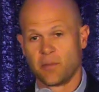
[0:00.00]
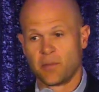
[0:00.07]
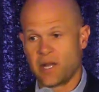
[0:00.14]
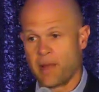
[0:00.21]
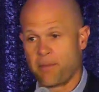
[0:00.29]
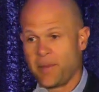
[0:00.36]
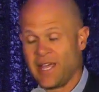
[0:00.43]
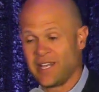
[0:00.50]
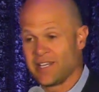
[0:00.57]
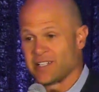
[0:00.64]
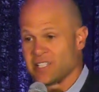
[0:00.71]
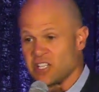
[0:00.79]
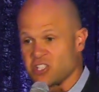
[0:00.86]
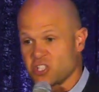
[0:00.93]
But I
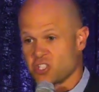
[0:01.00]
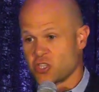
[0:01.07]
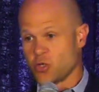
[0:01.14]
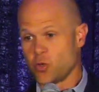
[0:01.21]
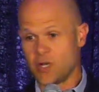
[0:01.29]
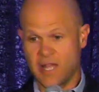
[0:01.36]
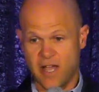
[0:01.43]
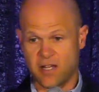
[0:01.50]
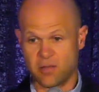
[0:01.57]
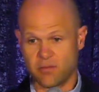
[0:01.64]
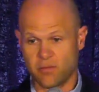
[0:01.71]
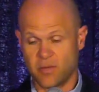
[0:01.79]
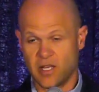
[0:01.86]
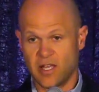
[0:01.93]
panicked and just threw it at
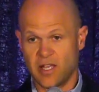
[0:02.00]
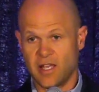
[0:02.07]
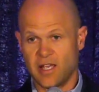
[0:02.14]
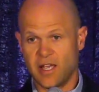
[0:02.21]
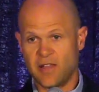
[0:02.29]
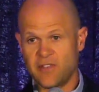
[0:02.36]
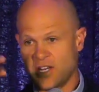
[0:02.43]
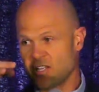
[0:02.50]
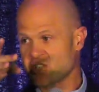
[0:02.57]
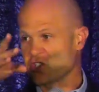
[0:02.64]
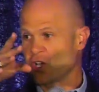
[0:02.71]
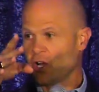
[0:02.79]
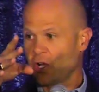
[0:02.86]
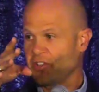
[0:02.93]
him. And then I
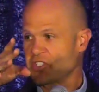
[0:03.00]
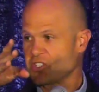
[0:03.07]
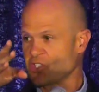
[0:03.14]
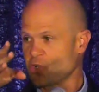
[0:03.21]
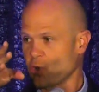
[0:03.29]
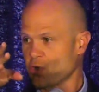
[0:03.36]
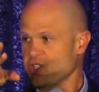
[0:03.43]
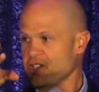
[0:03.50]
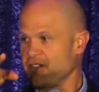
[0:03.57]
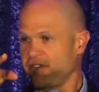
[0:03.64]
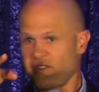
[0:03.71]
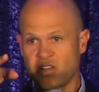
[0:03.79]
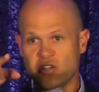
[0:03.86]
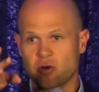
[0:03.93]
saw this Georgia
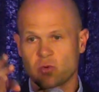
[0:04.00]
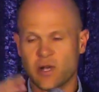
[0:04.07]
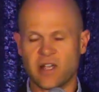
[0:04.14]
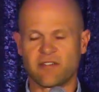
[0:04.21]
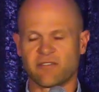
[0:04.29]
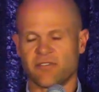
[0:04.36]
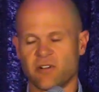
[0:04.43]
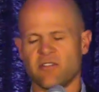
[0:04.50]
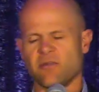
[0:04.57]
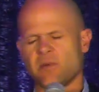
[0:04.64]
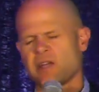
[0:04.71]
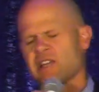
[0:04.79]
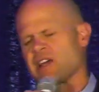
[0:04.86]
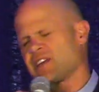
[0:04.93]
defender right in front of him.
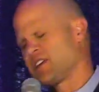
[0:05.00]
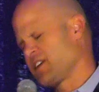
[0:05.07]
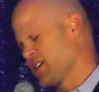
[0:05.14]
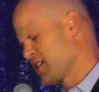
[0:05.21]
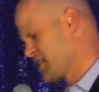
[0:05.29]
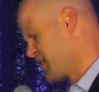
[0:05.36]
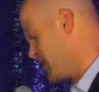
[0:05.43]
I got hit.